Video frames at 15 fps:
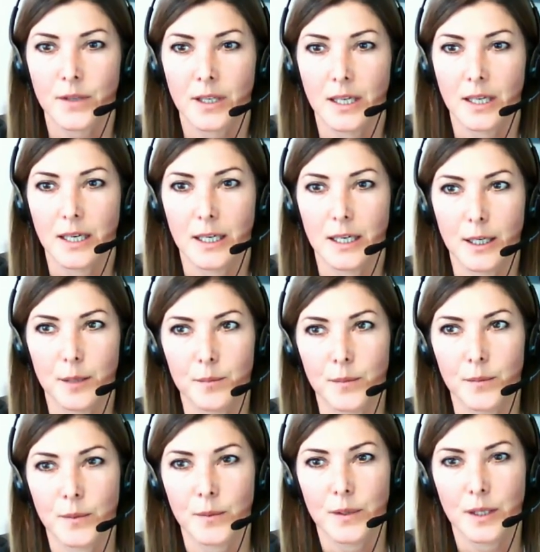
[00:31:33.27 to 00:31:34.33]

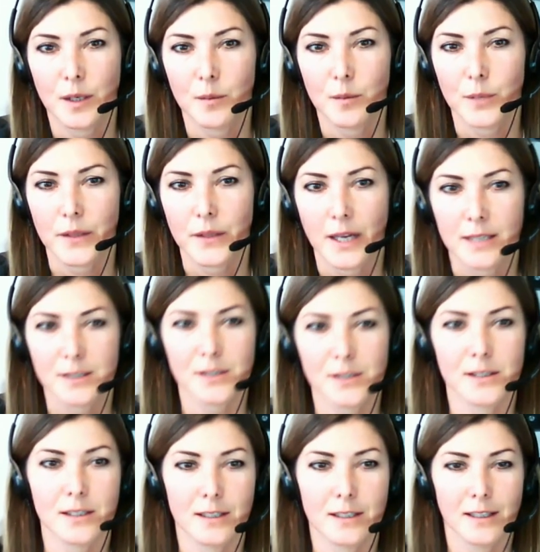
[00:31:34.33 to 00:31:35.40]
But
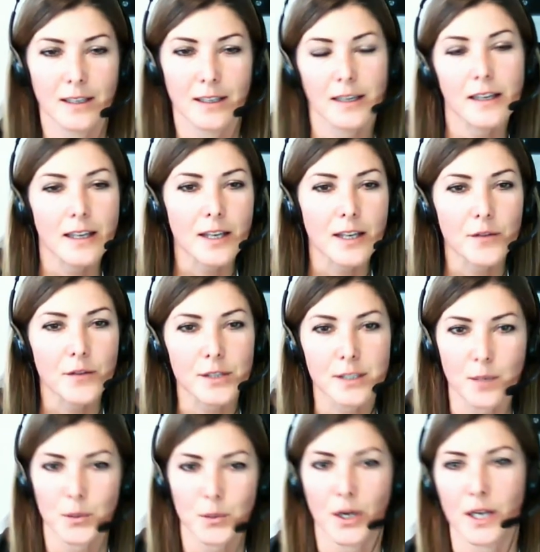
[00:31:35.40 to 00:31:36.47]
that's even
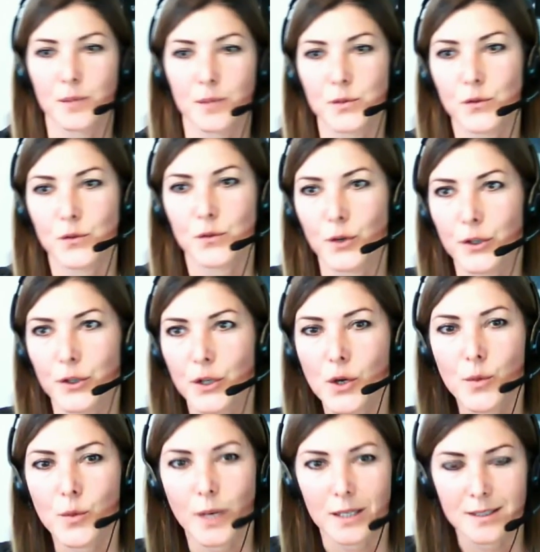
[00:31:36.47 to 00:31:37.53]
sometimes for
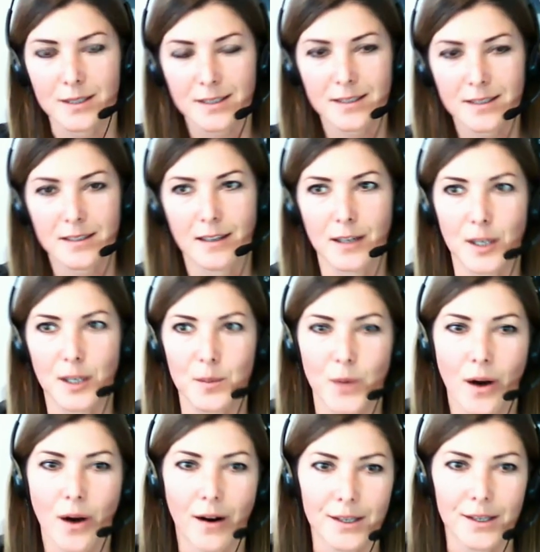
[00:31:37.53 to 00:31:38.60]
humans
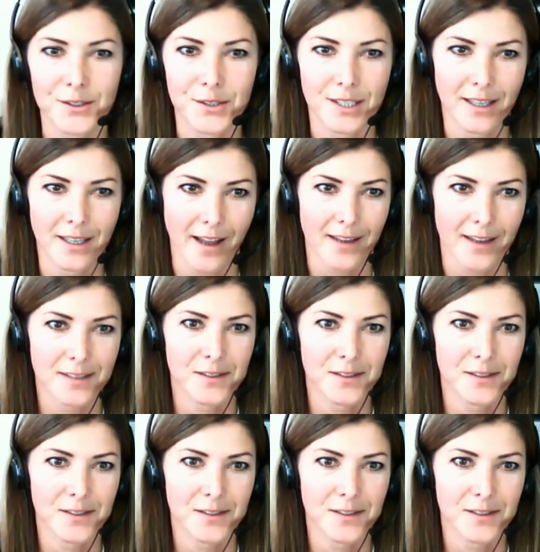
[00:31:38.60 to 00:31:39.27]
hard to detect.